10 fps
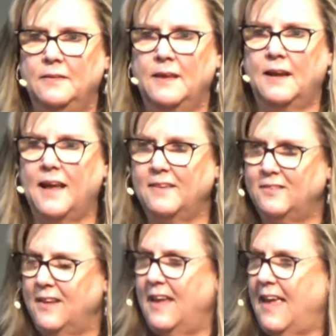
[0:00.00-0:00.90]
that
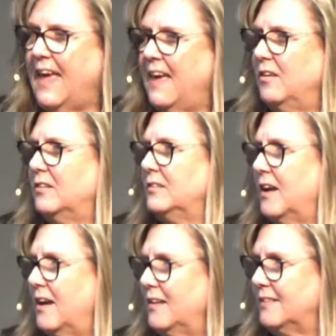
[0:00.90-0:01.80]
has held
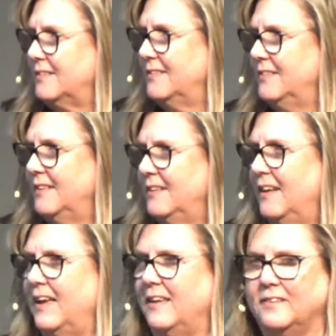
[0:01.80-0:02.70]
us
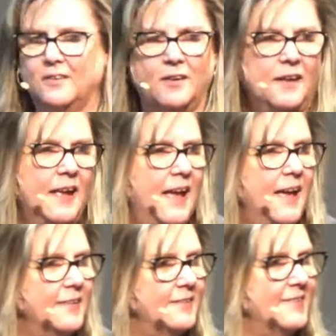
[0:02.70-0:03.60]
and
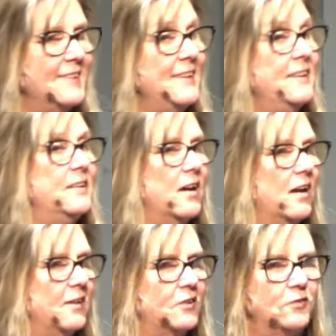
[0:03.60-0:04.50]
has seen
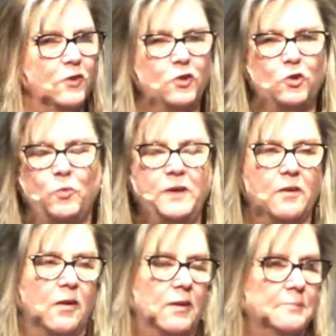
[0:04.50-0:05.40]
us for who we
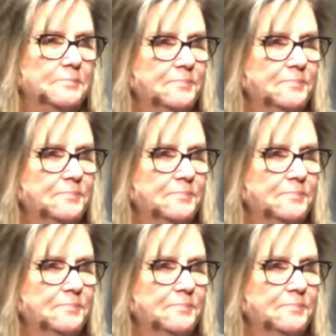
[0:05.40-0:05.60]
are.